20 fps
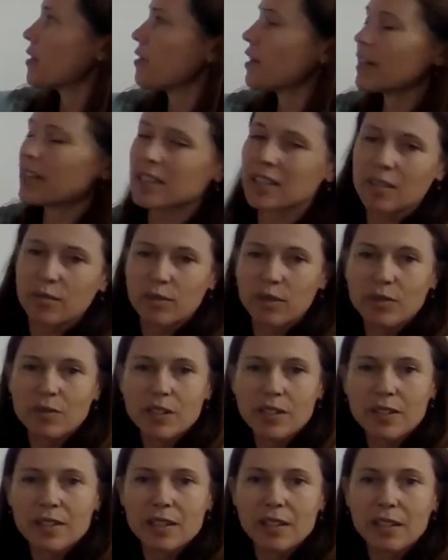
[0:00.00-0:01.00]
8s are
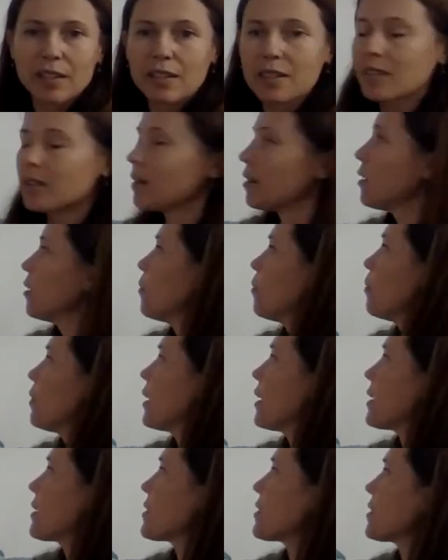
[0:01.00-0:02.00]
56,
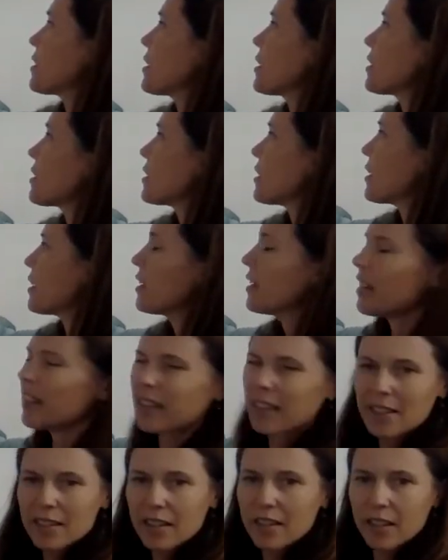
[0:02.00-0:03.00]
minus 60.
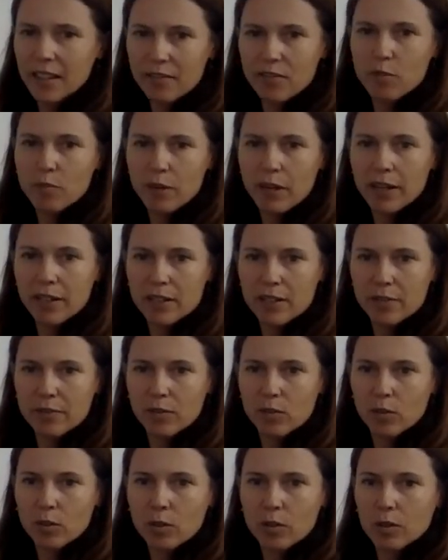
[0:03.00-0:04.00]
That's going to give you minus
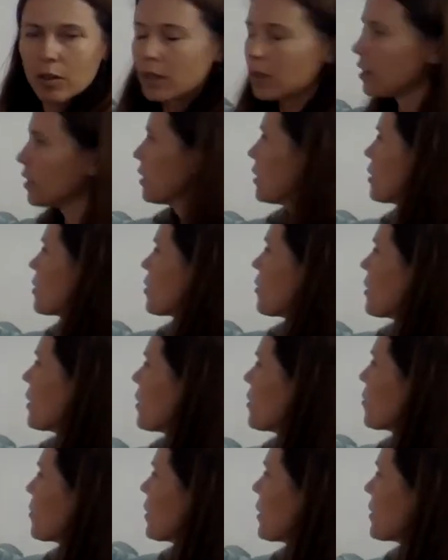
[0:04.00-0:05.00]
4. So in other
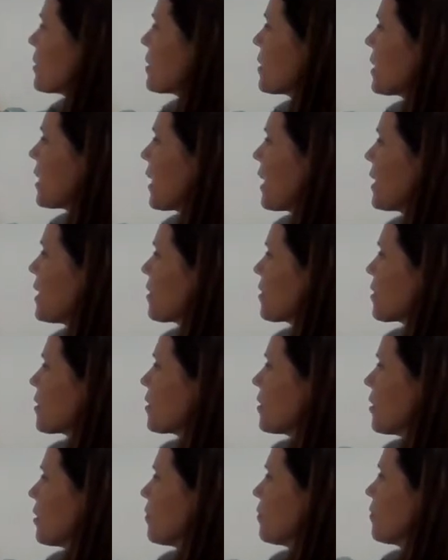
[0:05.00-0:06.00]
words, the 8th
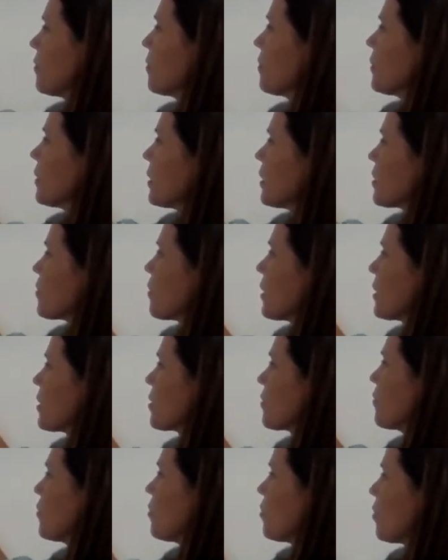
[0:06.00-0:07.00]
term is minus
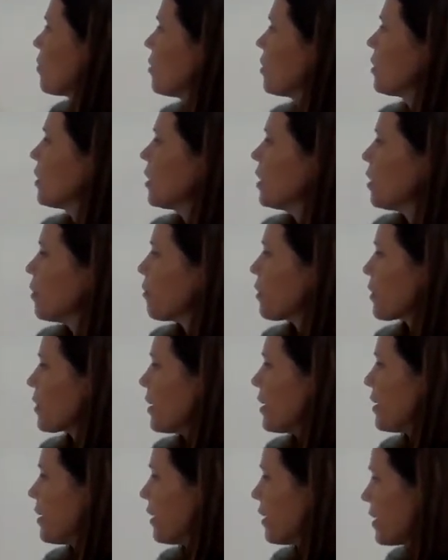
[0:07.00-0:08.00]
4. But the
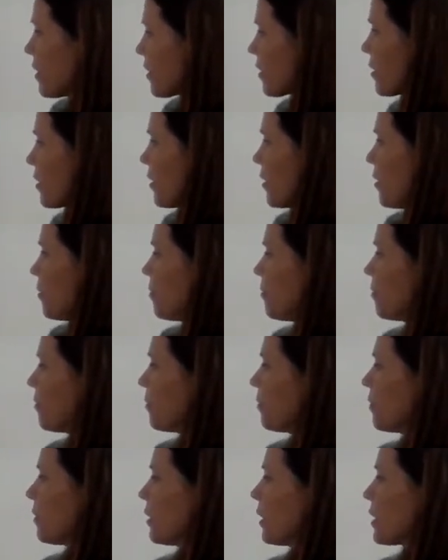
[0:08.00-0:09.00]
9th term,
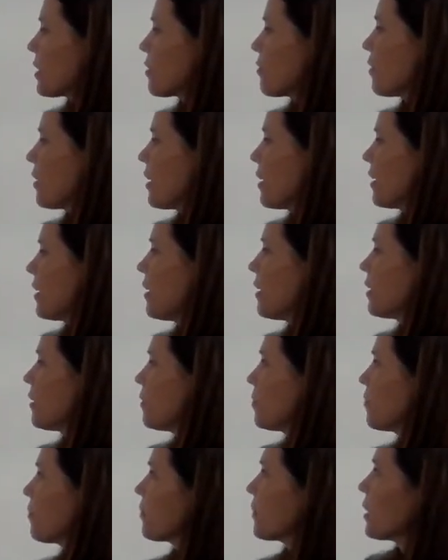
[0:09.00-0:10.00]
let's find
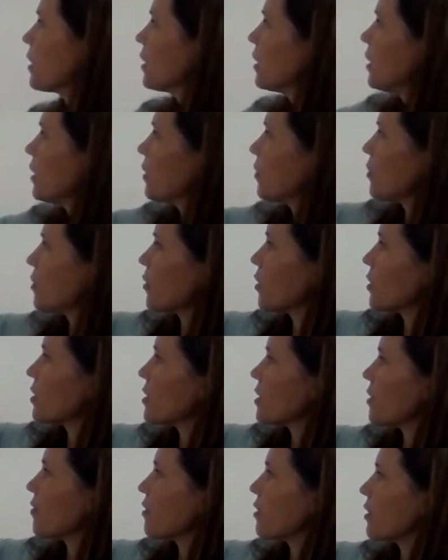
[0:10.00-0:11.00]
out. We've got
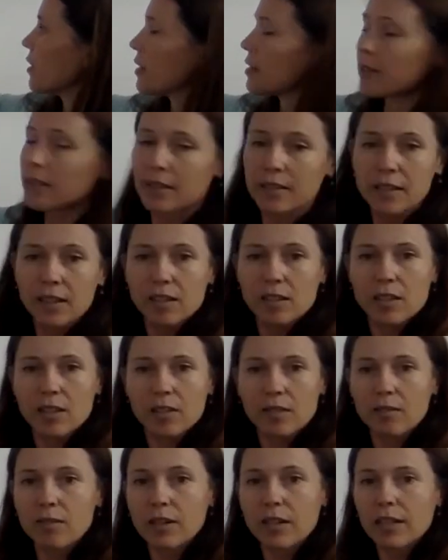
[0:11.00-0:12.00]
7 9s are
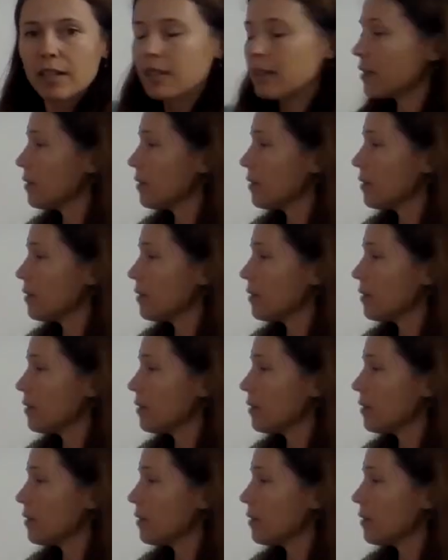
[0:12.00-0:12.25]
63,